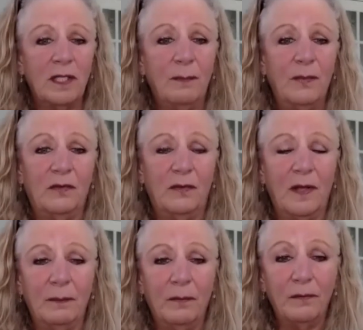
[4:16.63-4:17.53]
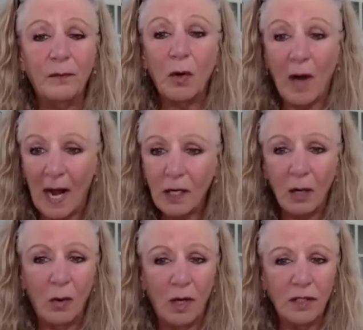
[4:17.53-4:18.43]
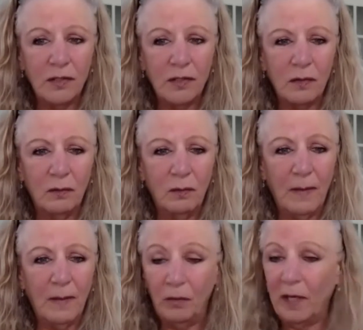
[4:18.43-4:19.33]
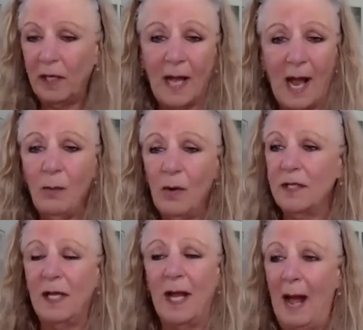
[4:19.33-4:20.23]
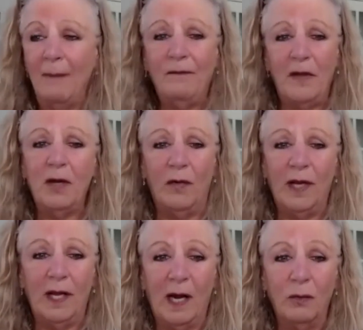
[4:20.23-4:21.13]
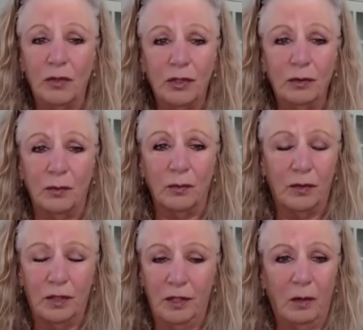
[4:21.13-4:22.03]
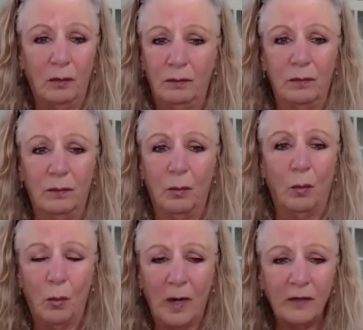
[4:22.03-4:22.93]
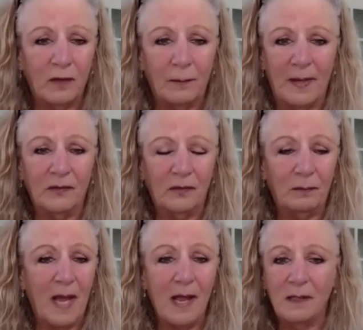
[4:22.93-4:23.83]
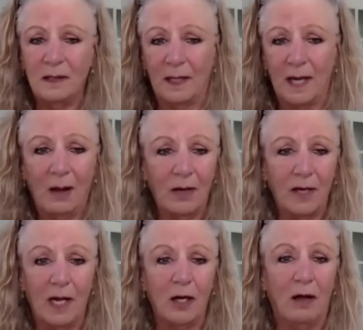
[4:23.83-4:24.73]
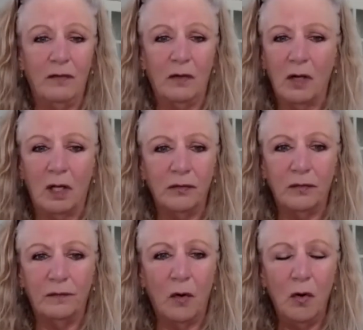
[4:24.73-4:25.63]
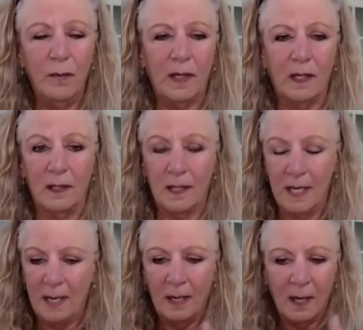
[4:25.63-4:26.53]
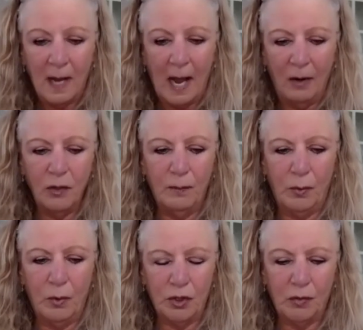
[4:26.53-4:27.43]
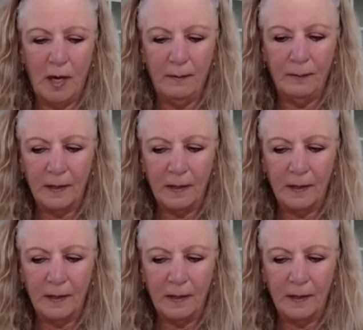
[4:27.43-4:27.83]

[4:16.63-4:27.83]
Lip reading: is that before I go on to Zoom, and really, I want to say I'm figuring it out too, where's the best space and how can I not feel claustrophobic and how do you portray? But